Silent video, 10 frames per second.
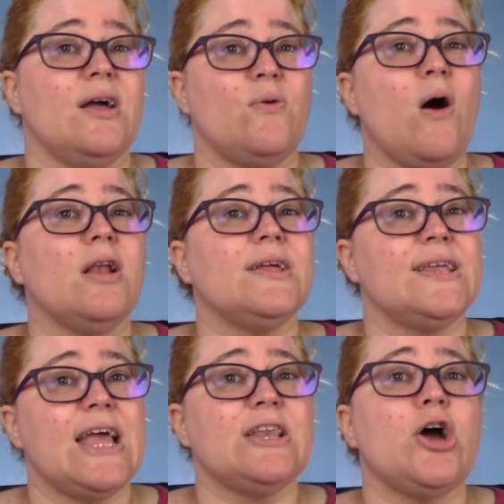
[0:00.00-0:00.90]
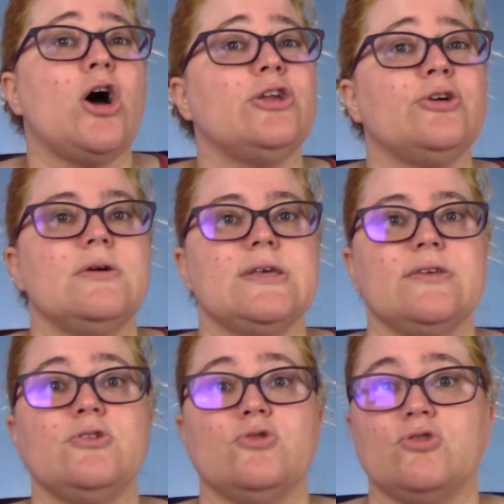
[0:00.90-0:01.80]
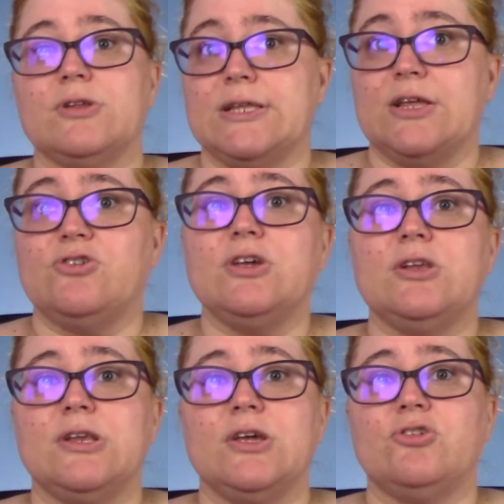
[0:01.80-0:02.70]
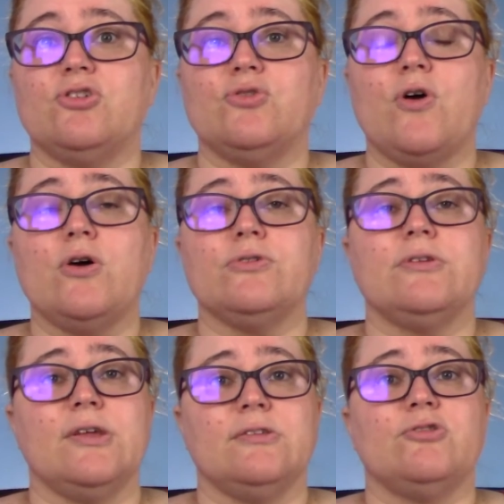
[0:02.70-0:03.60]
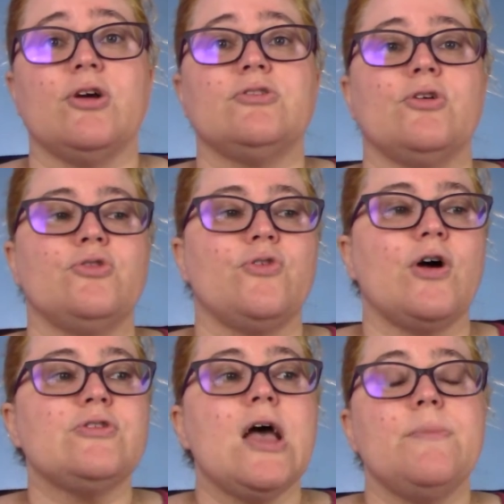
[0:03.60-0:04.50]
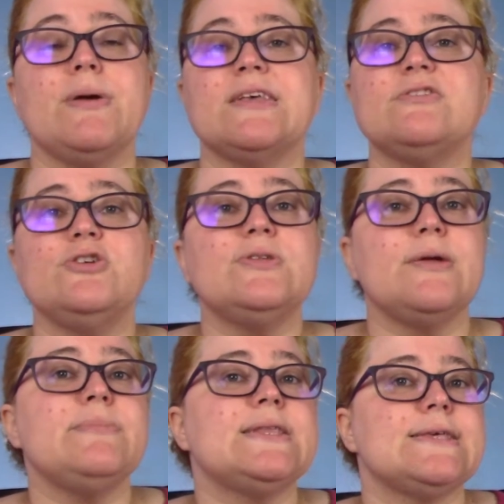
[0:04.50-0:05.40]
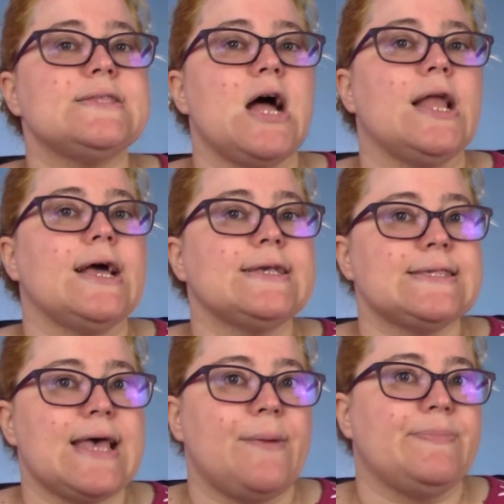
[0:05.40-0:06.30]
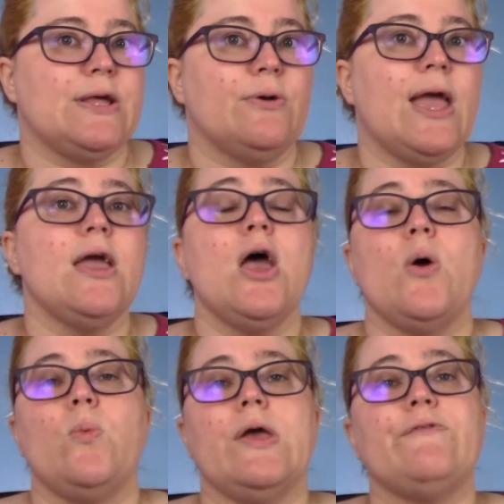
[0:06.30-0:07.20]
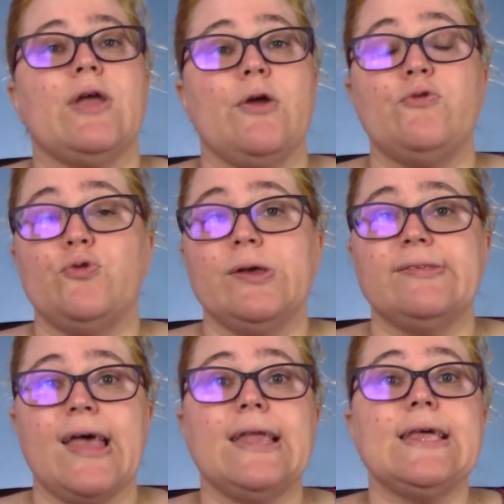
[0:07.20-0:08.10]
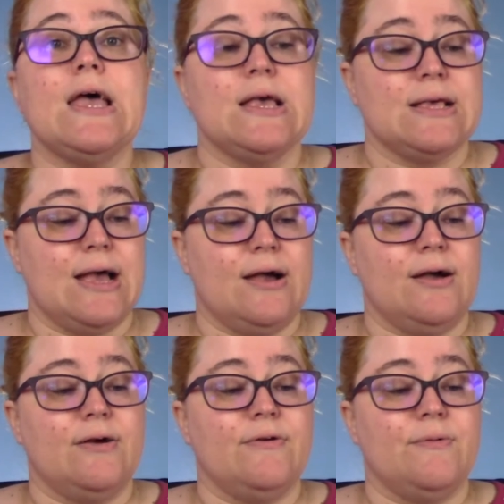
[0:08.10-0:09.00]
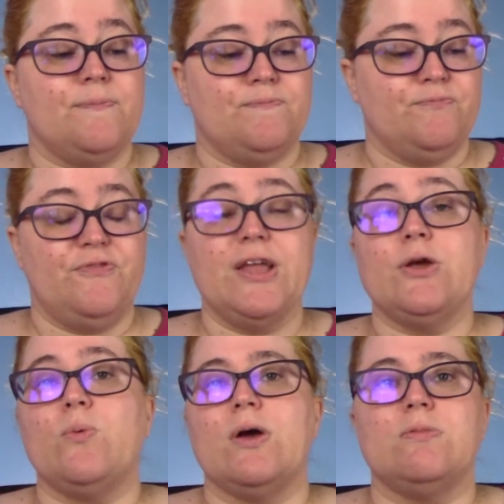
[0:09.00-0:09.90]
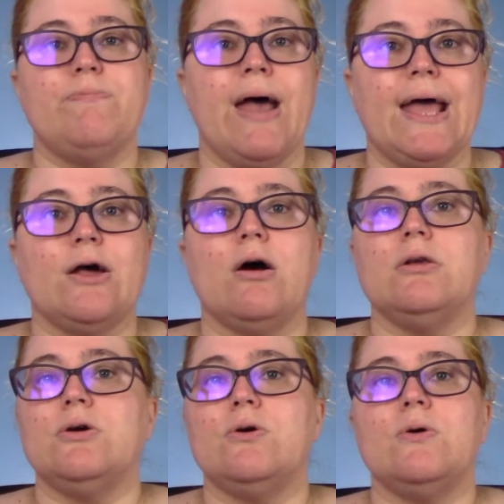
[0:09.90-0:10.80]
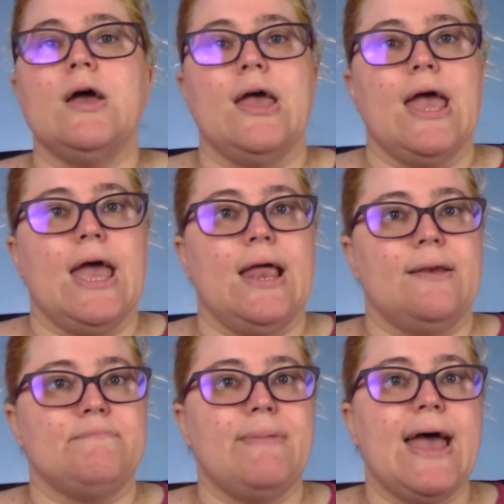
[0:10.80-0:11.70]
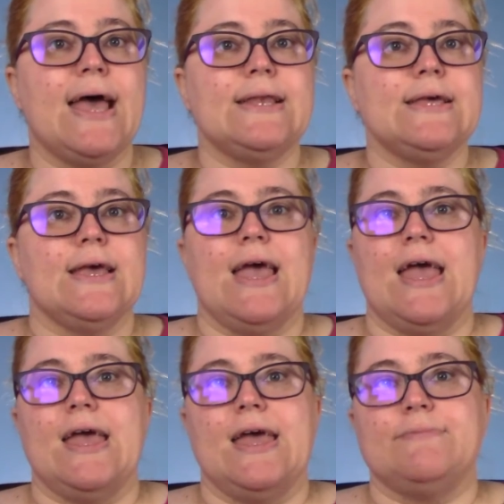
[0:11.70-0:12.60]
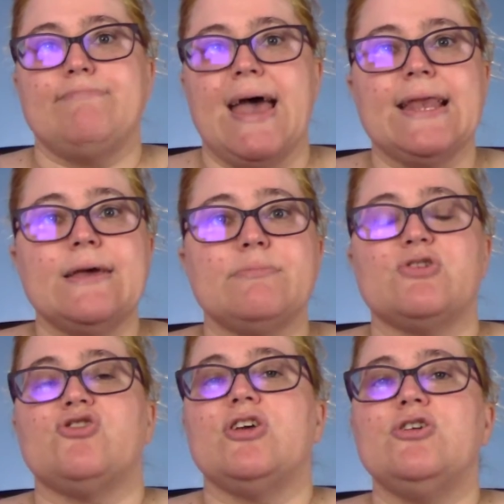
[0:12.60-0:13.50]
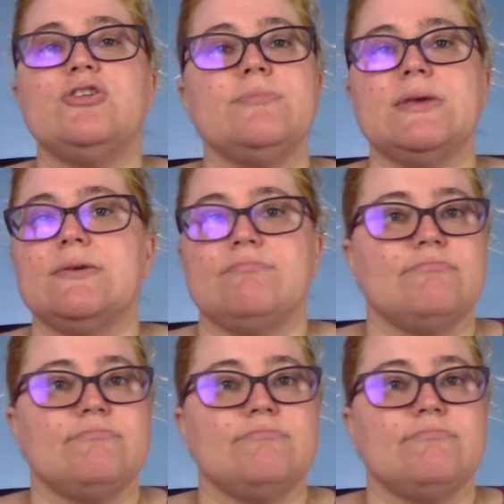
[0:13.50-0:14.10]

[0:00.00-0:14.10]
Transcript: quality and the audio isn't usually the teacher's fault, the instructor's fault, because Udemy does not accept, okay? If we send a video with bad audio and bad image, Udemy